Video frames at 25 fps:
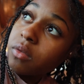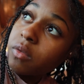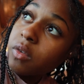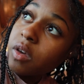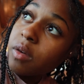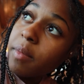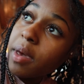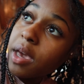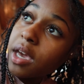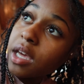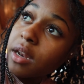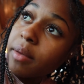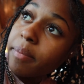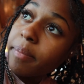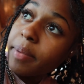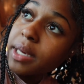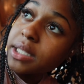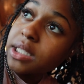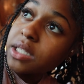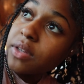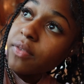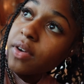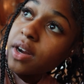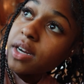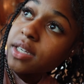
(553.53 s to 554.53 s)
we're making the
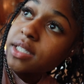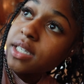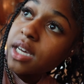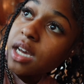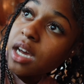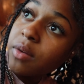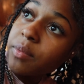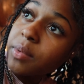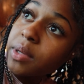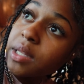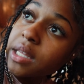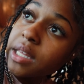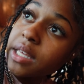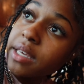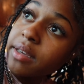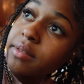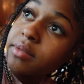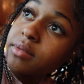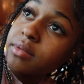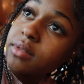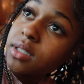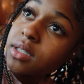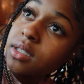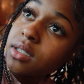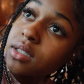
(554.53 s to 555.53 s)
best of our time. We leave
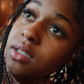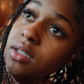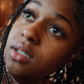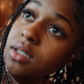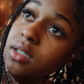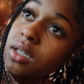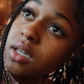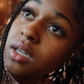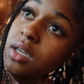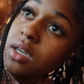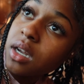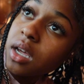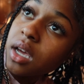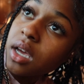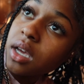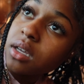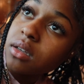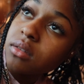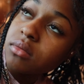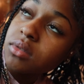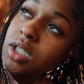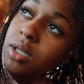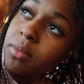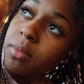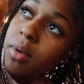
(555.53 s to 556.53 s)
tonight,
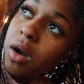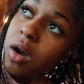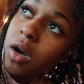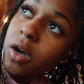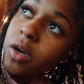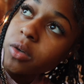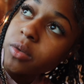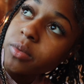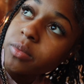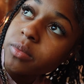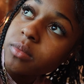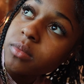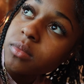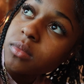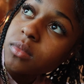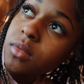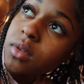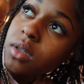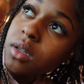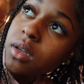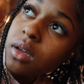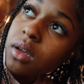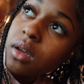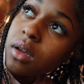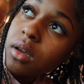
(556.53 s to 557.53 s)
tomorrow.
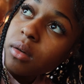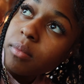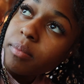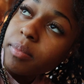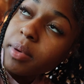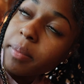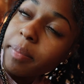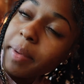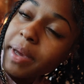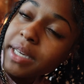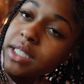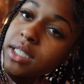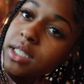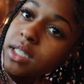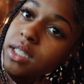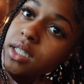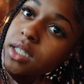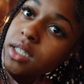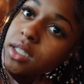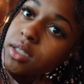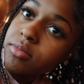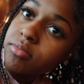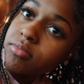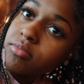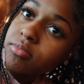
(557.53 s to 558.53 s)
But
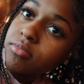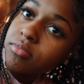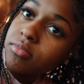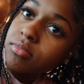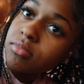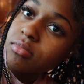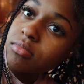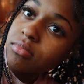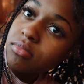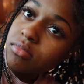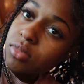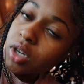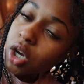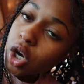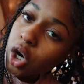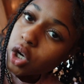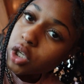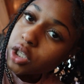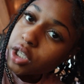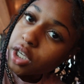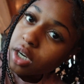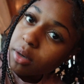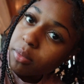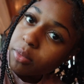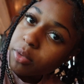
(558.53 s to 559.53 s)
basically,
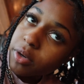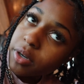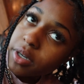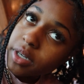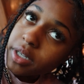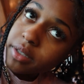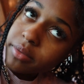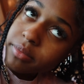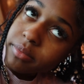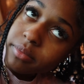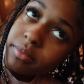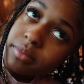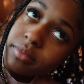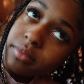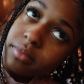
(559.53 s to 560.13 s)
early in the morning.